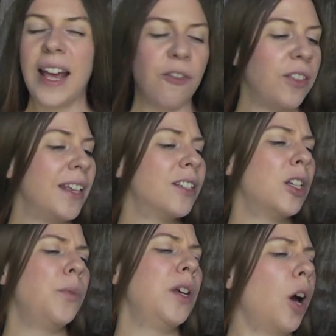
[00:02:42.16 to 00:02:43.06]
Everything's
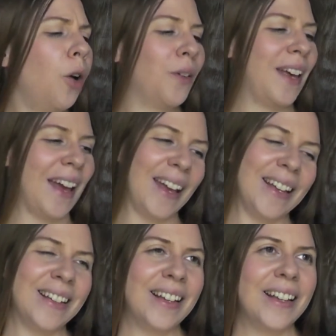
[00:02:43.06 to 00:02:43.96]
going to be okay.
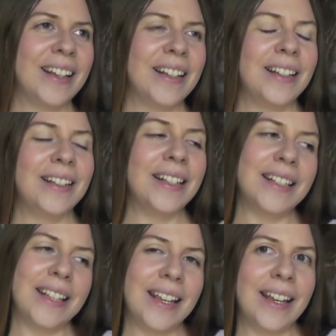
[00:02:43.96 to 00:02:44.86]
You
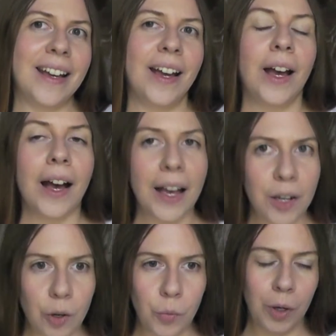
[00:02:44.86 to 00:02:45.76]
see,
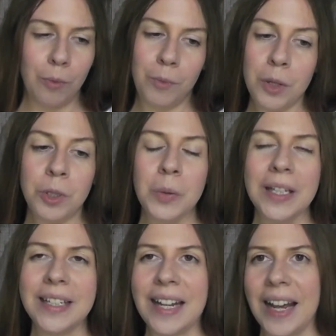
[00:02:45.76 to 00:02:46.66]
I know we're
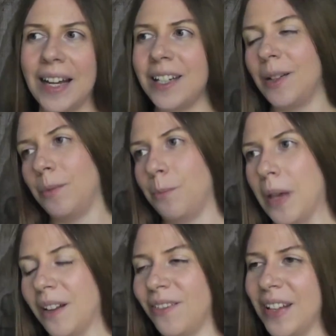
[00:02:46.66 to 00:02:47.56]
mutually attached and
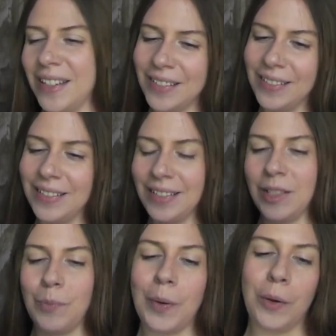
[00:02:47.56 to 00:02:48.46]
beneficial
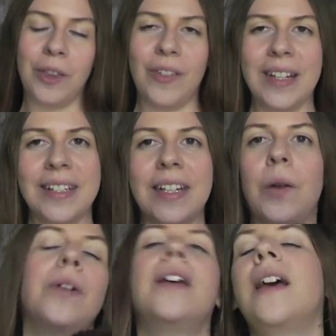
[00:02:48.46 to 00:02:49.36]
to both of us,
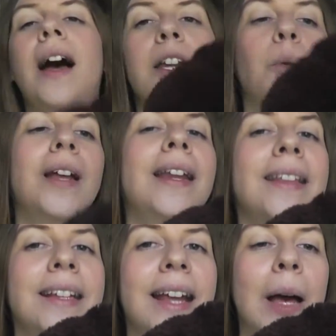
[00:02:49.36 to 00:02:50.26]
so I don't want
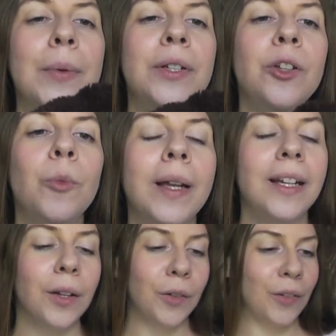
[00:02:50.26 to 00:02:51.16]
anything to happen to you, my
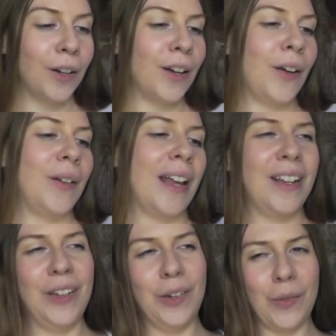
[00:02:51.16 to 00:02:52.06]
dear little fur coat,
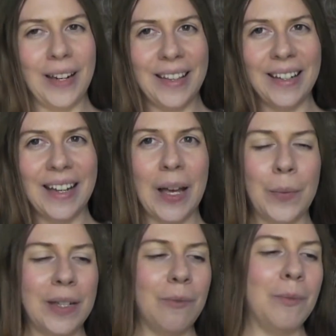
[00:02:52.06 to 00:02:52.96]
and you don't want anything to
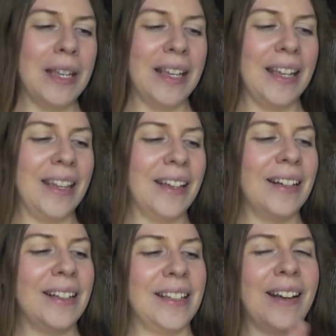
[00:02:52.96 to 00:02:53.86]
happen to me
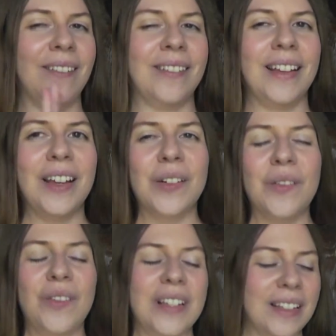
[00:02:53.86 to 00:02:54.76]
either, so
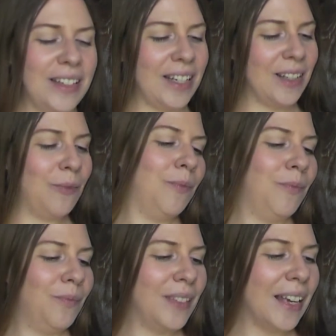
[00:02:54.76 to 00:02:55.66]
we'll just
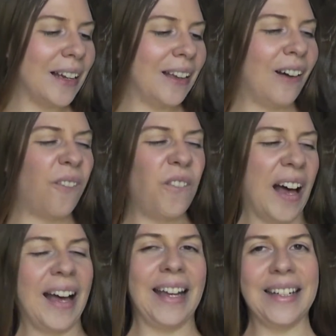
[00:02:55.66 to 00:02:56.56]
get along
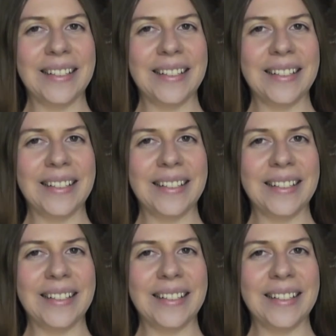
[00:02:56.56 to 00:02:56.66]
Bye